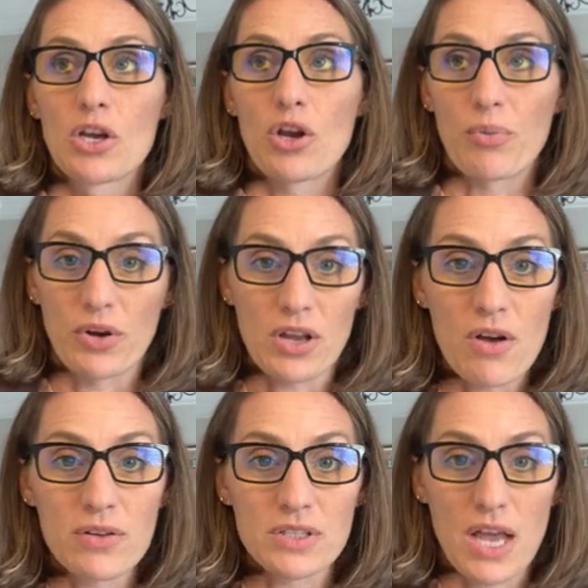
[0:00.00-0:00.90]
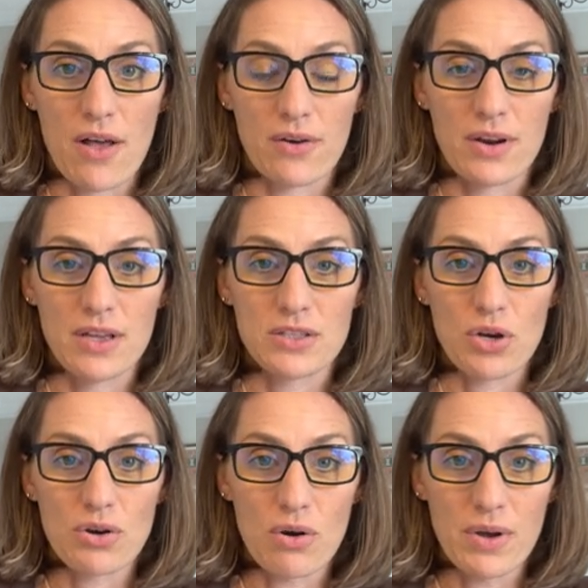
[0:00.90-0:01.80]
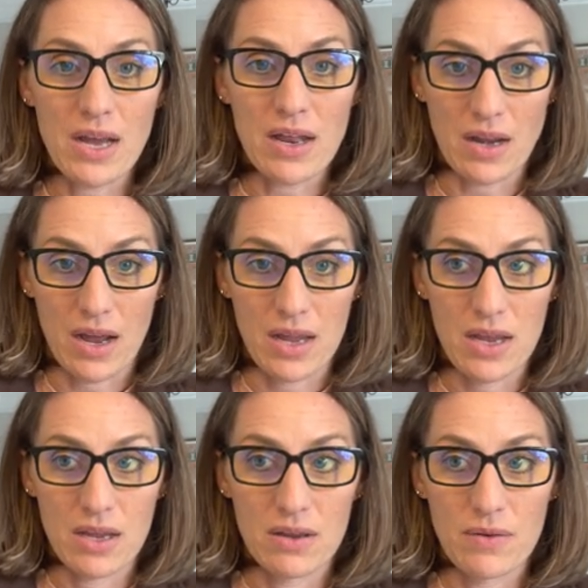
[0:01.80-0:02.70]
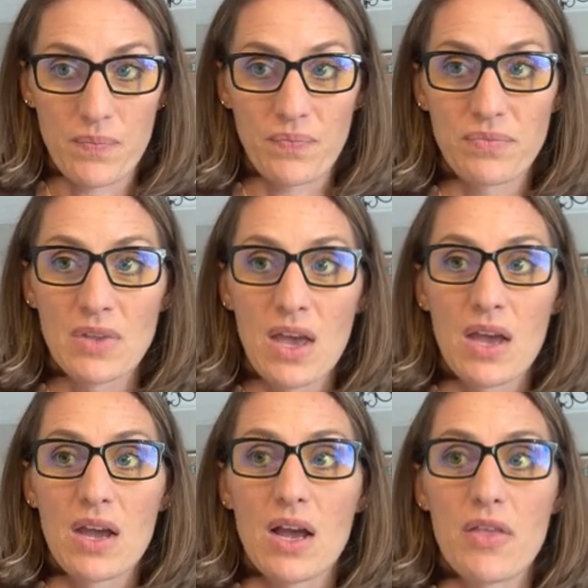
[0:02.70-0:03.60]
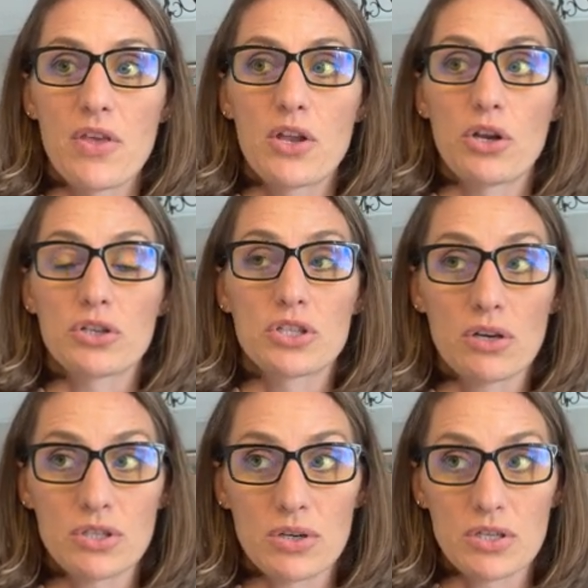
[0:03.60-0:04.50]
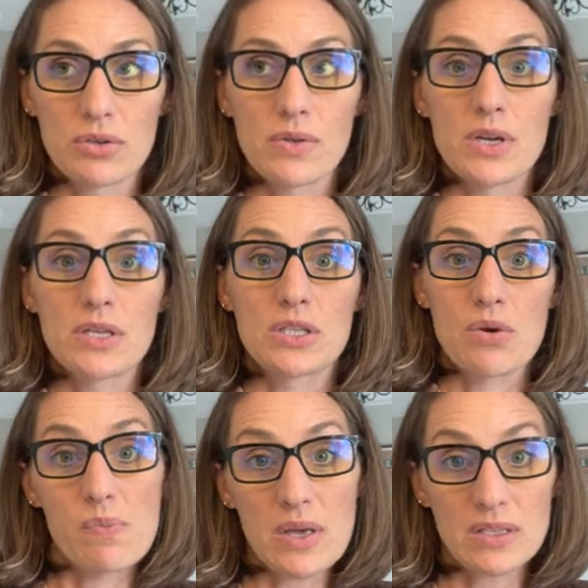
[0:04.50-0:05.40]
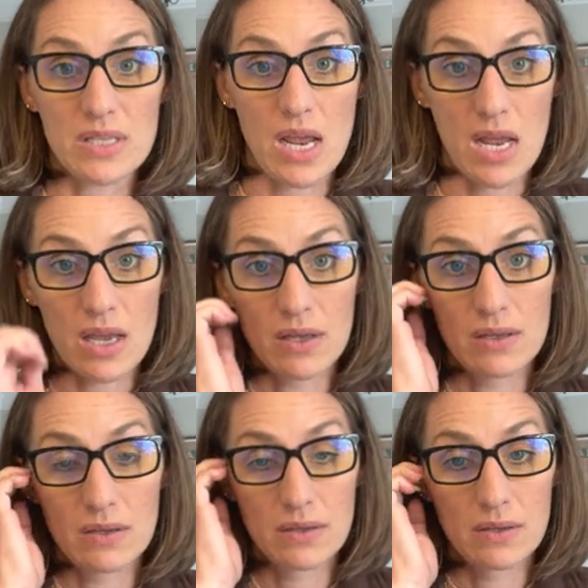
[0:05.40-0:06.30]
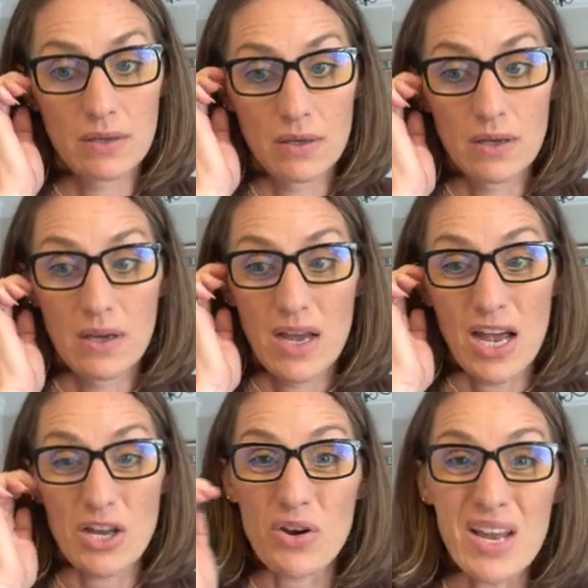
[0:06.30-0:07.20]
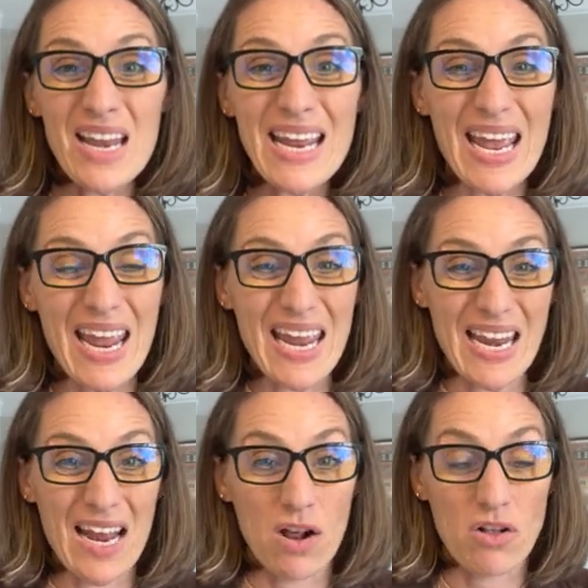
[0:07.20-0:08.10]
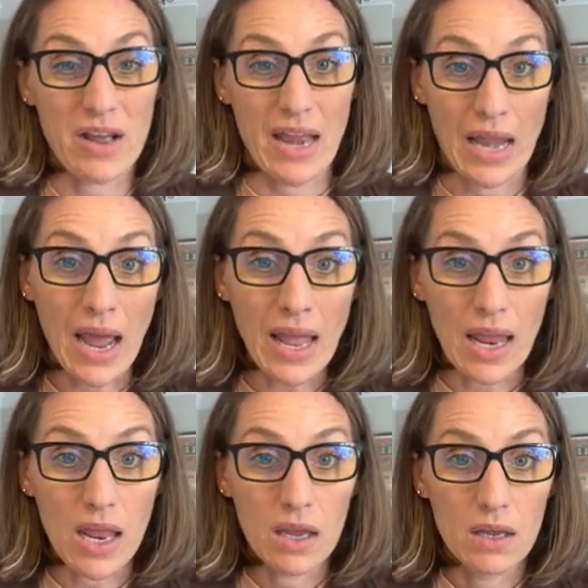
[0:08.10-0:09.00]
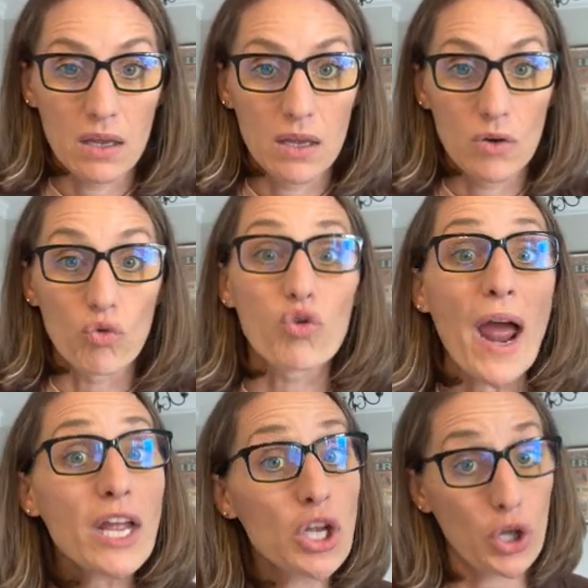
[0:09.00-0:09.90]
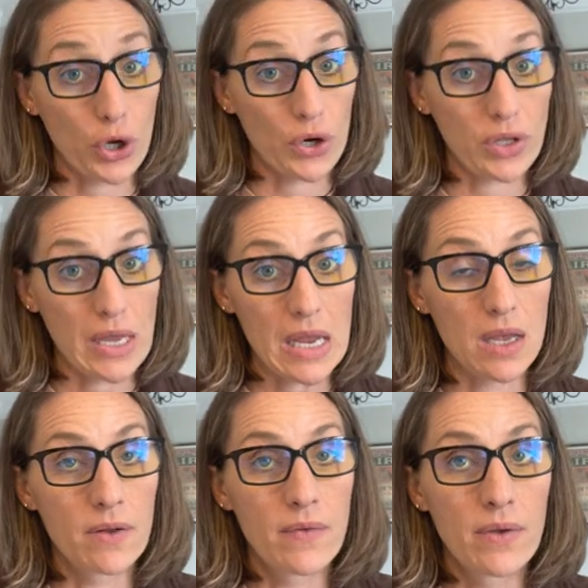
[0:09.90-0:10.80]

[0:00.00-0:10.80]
you're burning all those calories, you're going at night, and then you're so stressed during the day, so busy and you're eating at eight, nine o'clock at night regularly,